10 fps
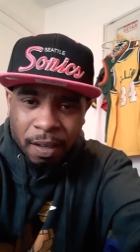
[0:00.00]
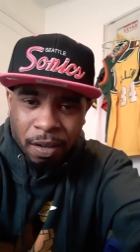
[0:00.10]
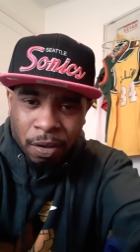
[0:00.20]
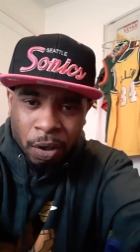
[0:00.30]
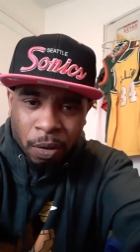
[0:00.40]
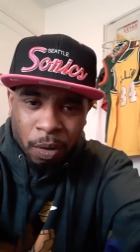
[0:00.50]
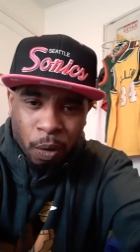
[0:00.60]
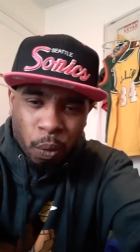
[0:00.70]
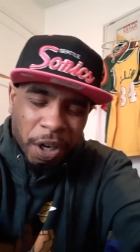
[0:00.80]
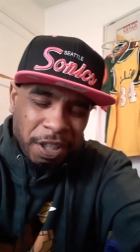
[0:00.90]
You know,
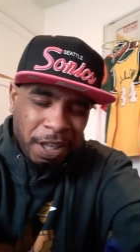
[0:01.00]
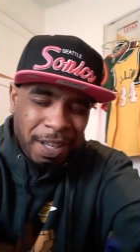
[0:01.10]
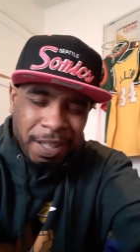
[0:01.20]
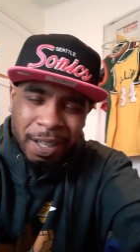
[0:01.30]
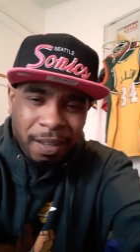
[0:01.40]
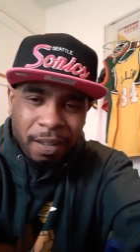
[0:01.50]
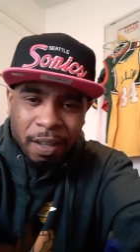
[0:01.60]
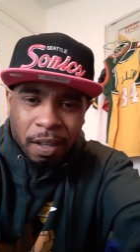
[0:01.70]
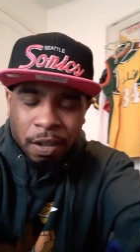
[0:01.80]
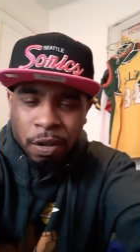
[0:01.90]
what an idiot.
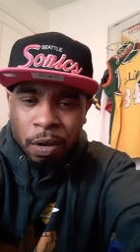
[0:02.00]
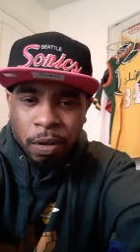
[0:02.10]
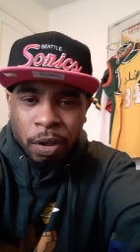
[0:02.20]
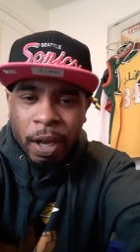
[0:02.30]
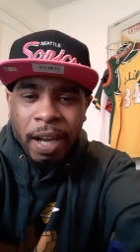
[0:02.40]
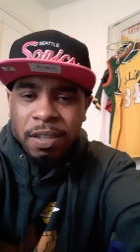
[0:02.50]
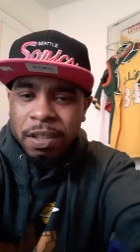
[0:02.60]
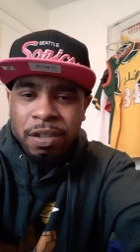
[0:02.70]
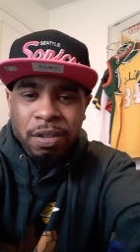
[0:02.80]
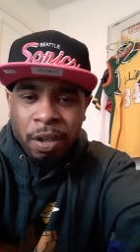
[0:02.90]
You know, no,
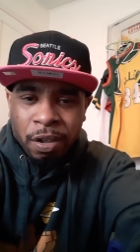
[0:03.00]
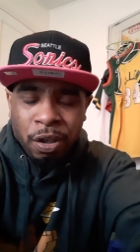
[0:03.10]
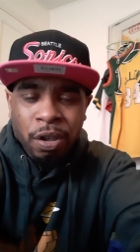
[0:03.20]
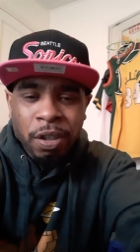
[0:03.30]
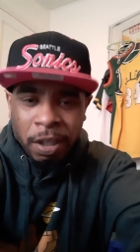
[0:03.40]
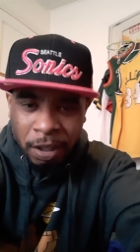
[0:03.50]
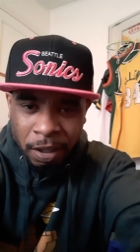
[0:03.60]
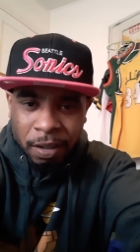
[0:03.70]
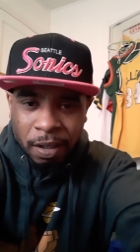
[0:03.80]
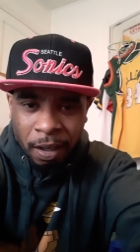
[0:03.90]
actually, sir, you're an
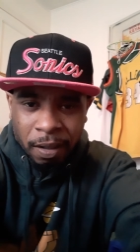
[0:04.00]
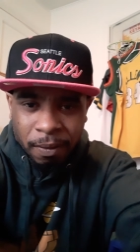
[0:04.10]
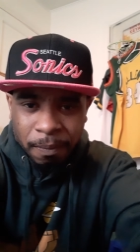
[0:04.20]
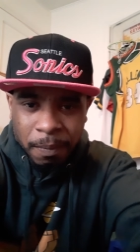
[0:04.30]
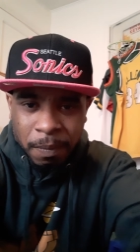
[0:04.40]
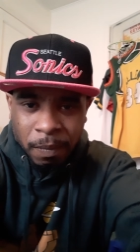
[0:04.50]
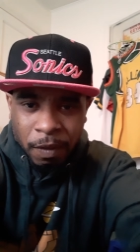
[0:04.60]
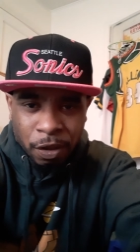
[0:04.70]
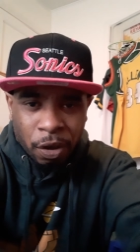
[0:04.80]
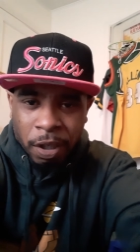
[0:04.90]
idiot, okay?
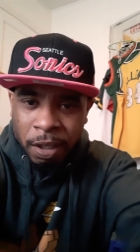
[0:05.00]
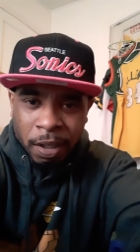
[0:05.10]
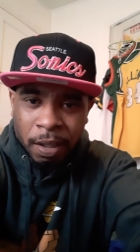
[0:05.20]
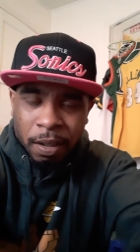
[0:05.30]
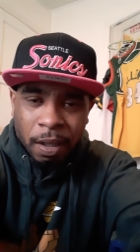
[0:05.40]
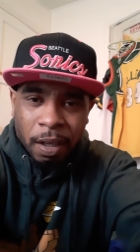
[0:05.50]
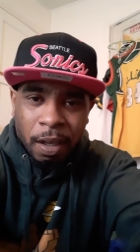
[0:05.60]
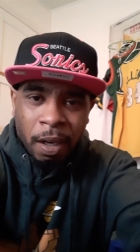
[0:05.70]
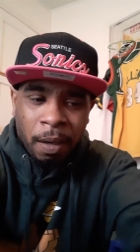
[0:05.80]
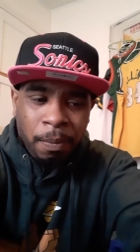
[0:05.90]
You're an idiot.
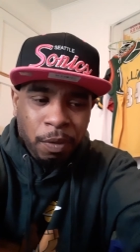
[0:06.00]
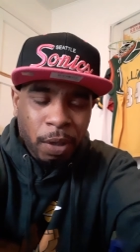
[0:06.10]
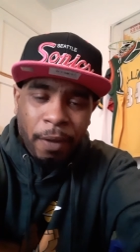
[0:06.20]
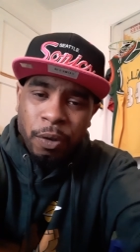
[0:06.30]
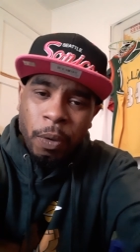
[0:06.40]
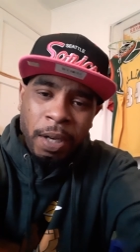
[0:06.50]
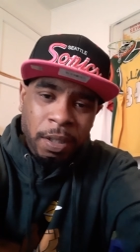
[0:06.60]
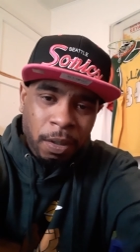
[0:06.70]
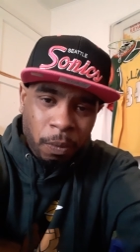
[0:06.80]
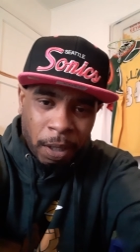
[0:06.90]
Um, you have no
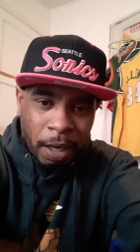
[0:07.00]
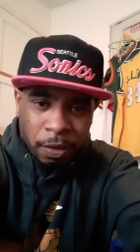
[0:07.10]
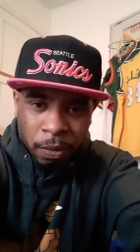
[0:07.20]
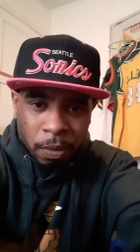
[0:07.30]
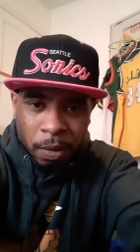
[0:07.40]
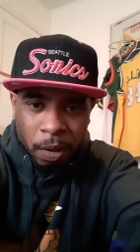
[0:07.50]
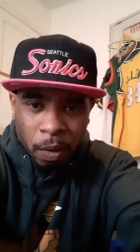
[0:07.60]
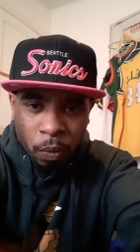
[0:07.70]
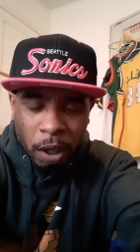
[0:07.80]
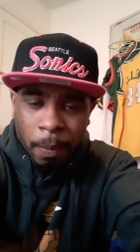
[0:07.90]
idea what I do,
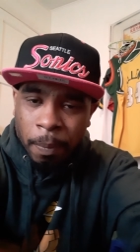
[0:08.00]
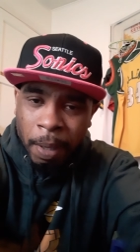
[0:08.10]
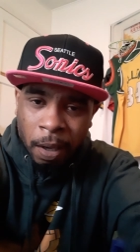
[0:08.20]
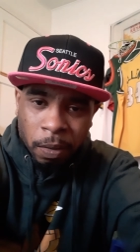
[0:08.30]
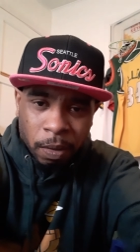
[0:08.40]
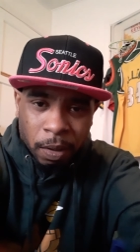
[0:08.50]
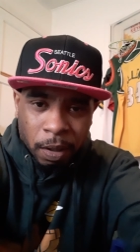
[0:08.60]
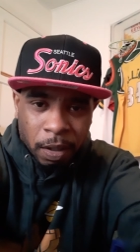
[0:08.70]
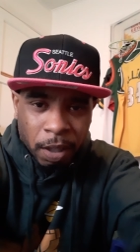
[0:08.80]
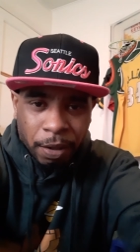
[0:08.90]
what I'm about,
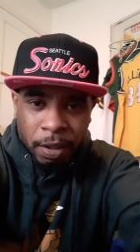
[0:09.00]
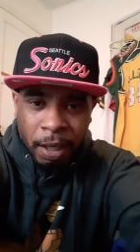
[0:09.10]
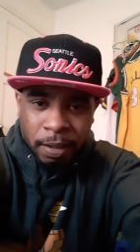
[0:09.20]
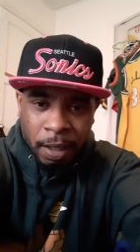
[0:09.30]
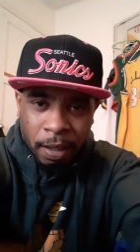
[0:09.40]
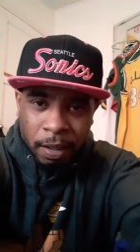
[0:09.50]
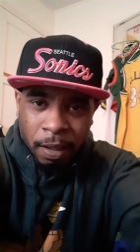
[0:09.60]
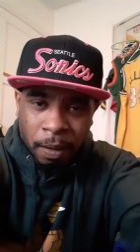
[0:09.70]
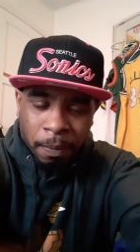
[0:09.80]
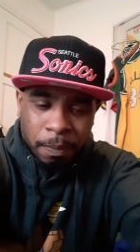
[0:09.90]
nothing like that.
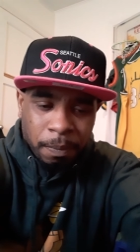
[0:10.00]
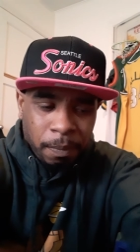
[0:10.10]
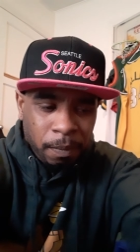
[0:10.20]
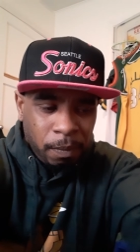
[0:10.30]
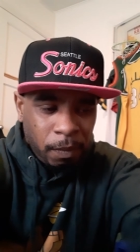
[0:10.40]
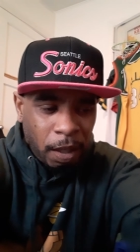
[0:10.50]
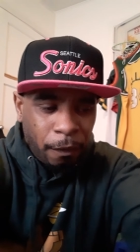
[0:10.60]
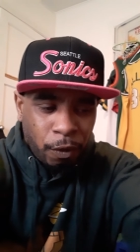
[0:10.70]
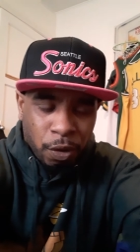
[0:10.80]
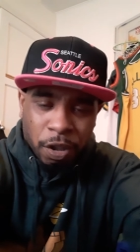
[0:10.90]
Um, and
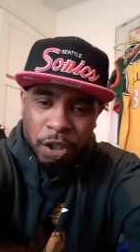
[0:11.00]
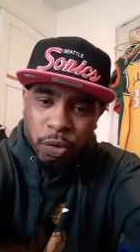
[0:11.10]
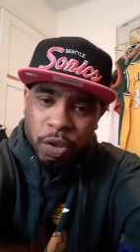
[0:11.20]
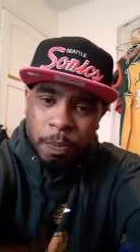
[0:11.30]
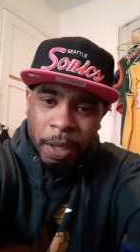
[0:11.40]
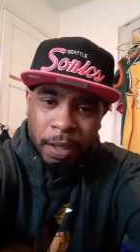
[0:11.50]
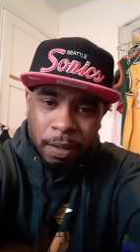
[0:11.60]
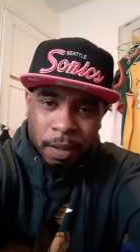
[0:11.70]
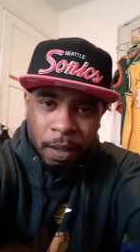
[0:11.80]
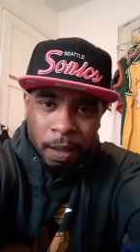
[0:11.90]
for you to disrespect
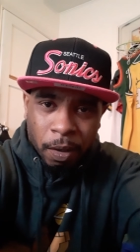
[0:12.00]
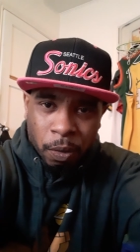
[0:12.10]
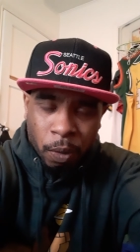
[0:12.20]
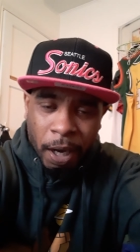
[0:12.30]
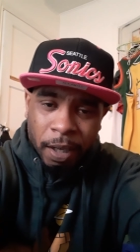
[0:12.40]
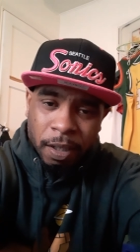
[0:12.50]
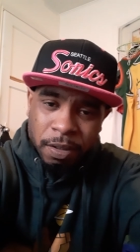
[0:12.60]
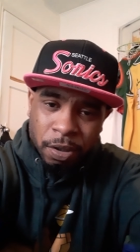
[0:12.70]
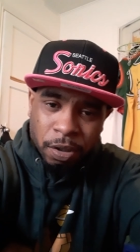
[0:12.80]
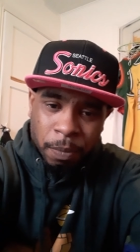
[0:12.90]
who I
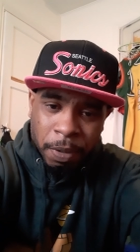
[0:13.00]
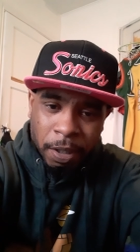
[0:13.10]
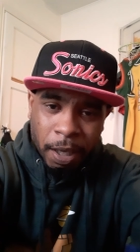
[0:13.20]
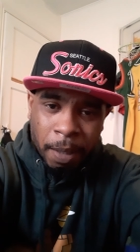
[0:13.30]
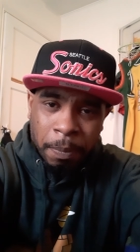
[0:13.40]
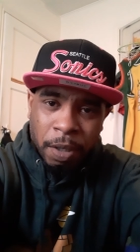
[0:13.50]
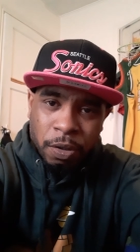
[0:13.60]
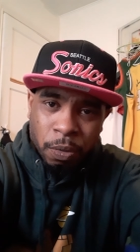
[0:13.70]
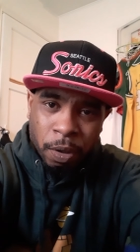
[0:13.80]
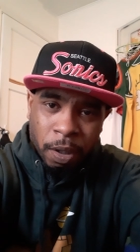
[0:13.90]
consider to be a
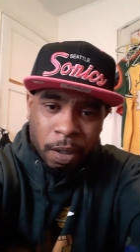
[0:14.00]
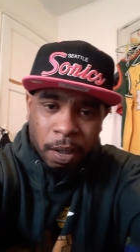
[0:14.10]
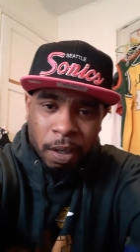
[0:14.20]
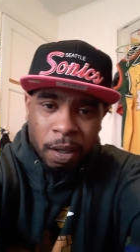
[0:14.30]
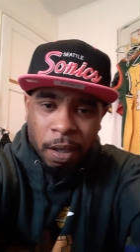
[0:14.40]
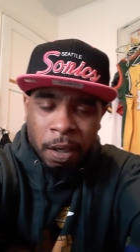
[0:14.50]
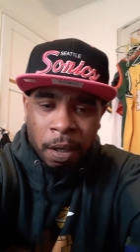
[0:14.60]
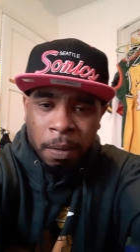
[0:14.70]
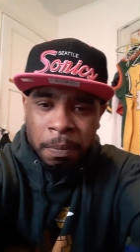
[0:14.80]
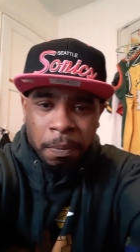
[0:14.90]
mentor,
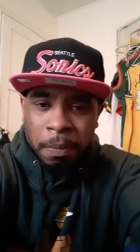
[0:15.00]
um,